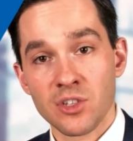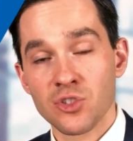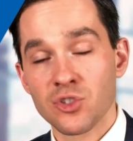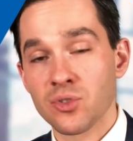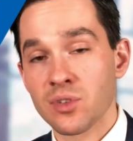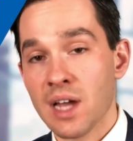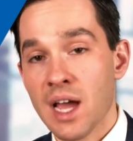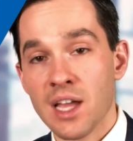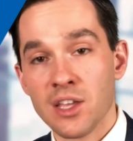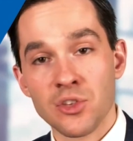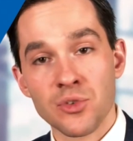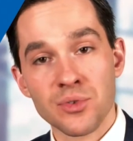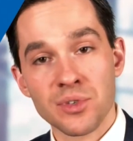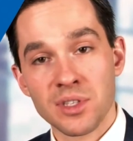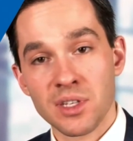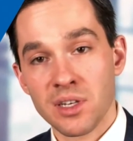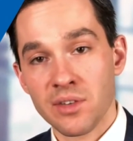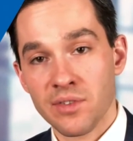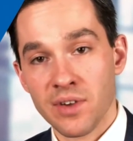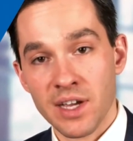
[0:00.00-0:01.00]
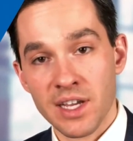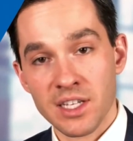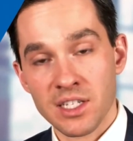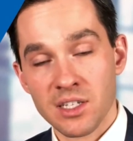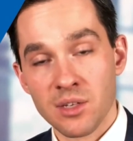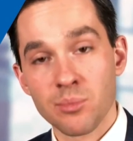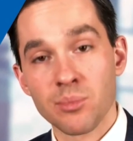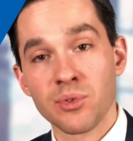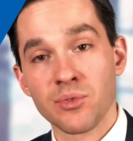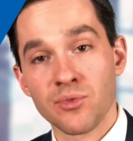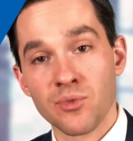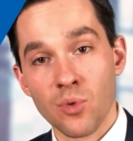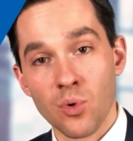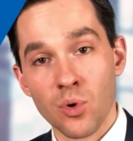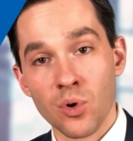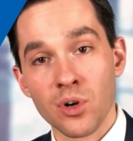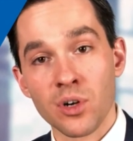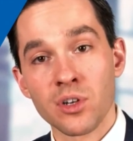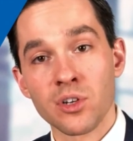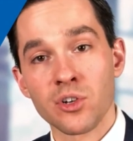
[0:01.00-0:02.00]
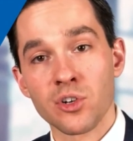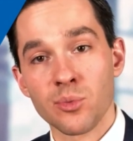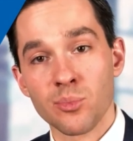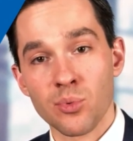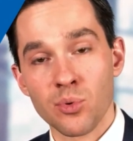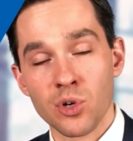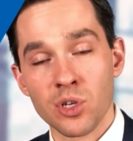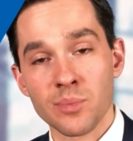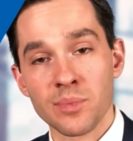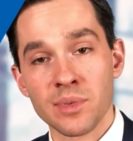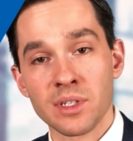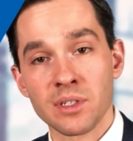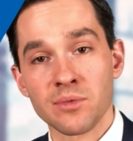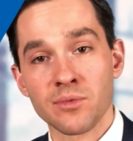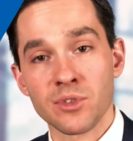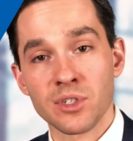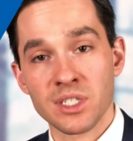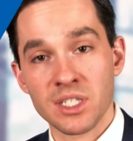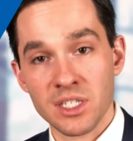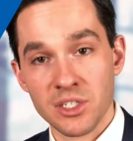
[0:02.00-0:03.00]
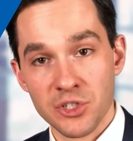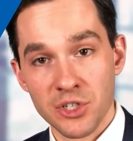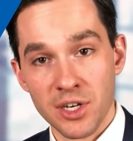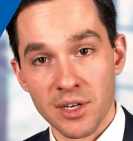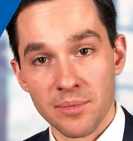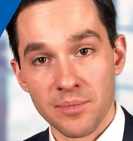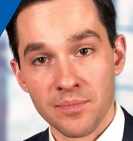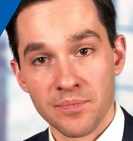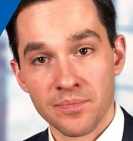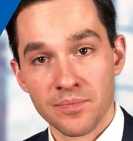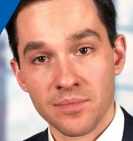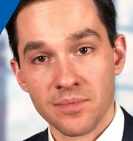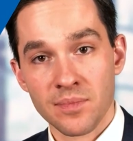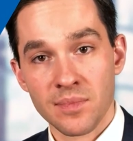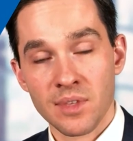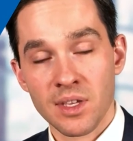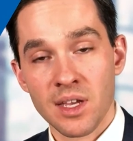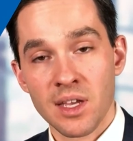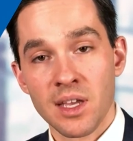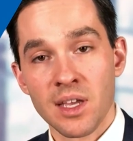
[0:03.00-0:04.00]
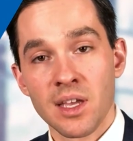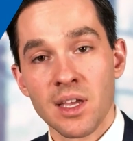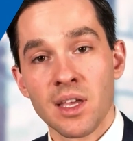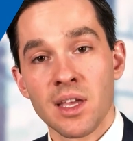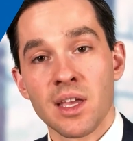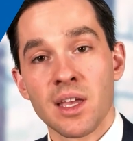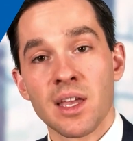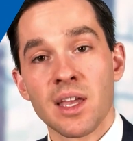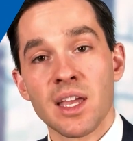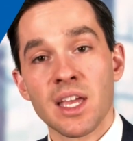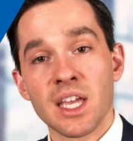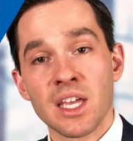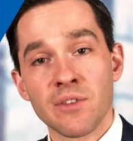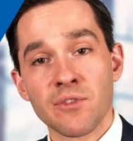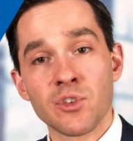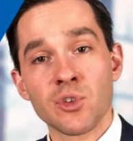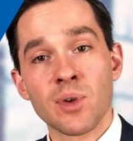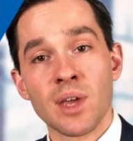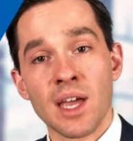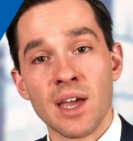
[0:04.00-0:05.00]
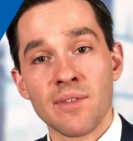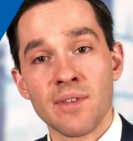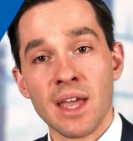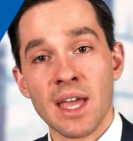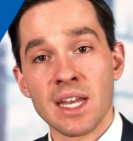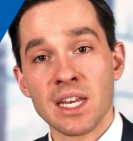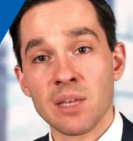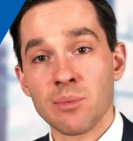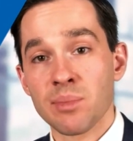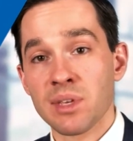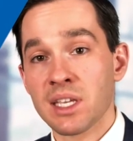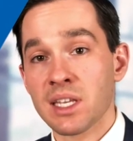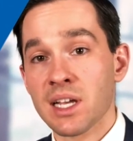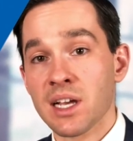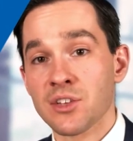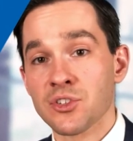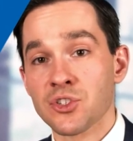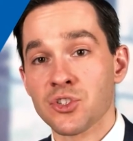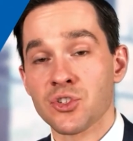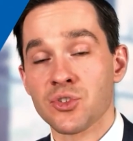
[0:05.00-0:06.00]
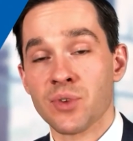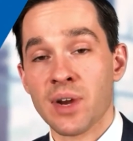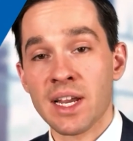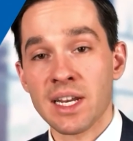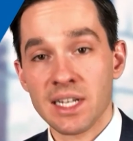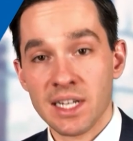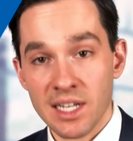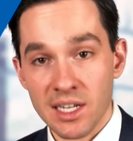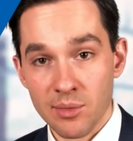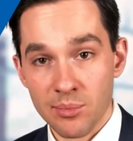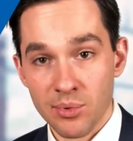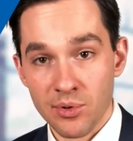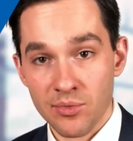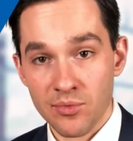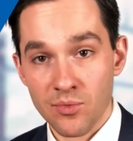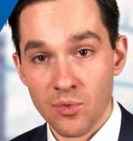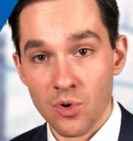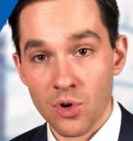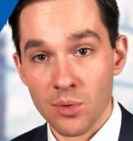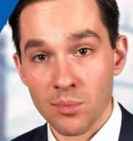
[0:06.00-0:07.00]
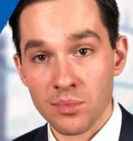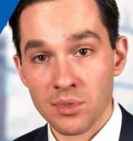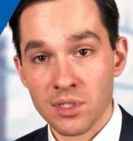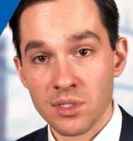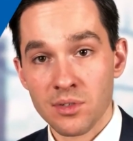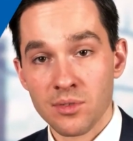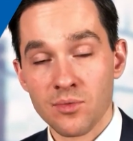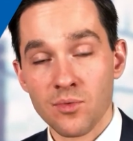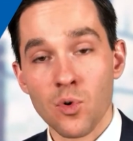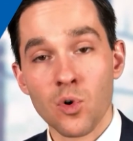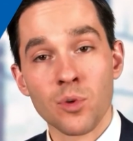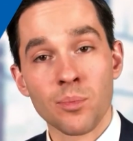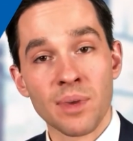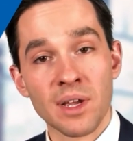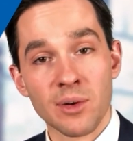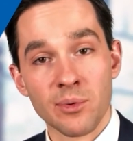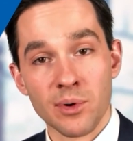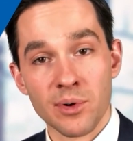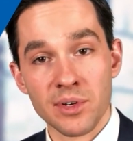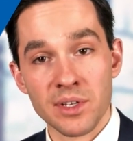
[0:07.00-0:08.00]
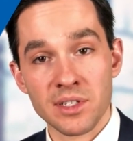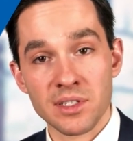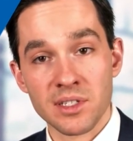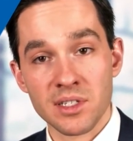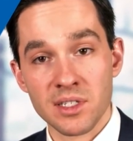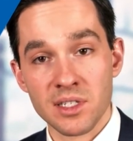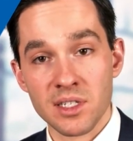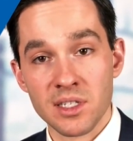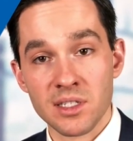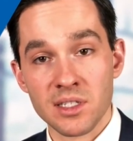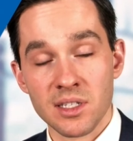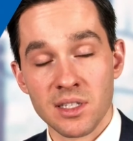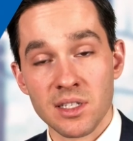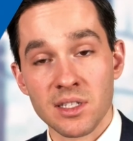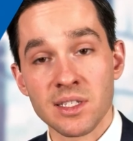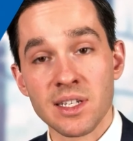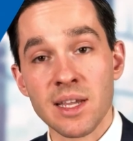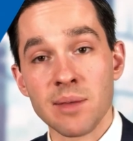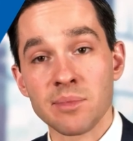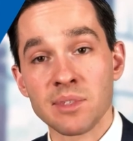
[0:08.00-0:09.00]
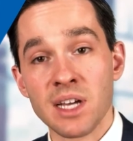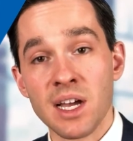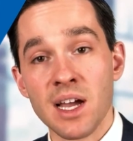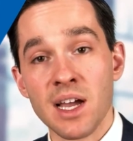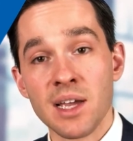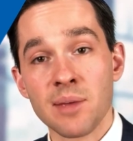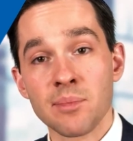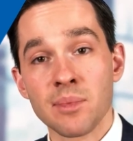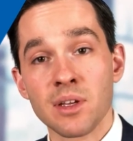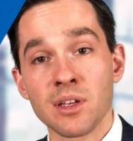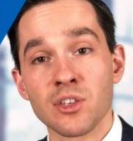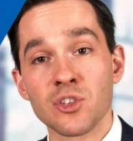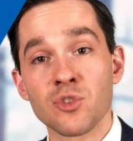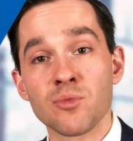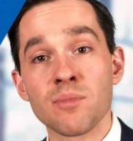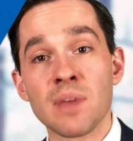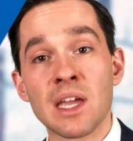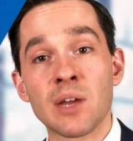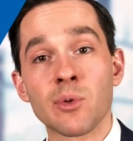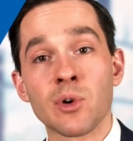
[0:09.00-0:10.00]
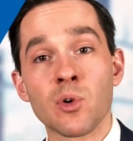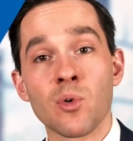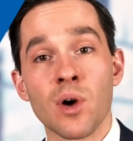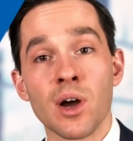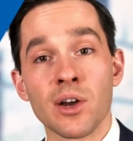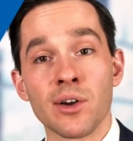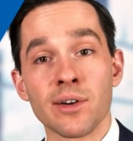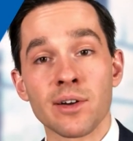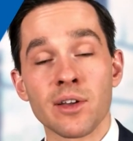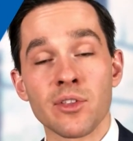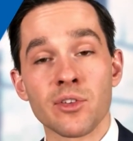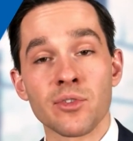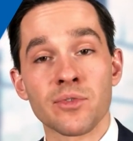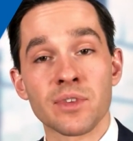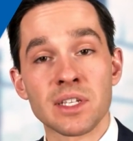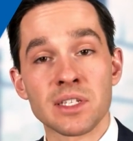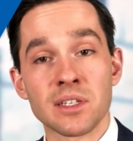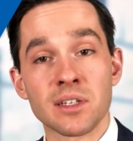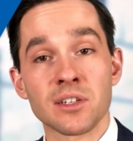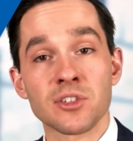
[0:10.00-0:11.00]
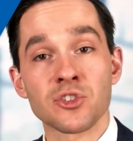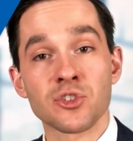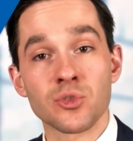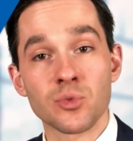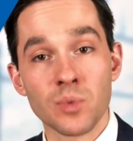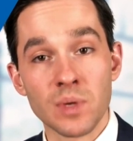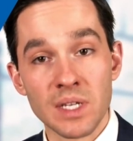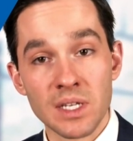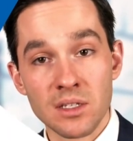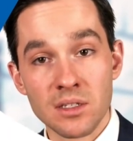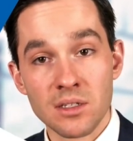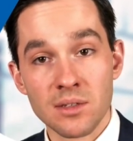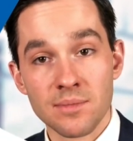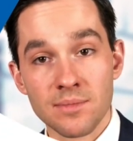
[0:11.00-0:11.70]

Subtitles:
Do not use the device before your appointment for teaching. If you have any penile straightening performed for Peyronie's disease at the same time, you may require another visit at 2 weeks.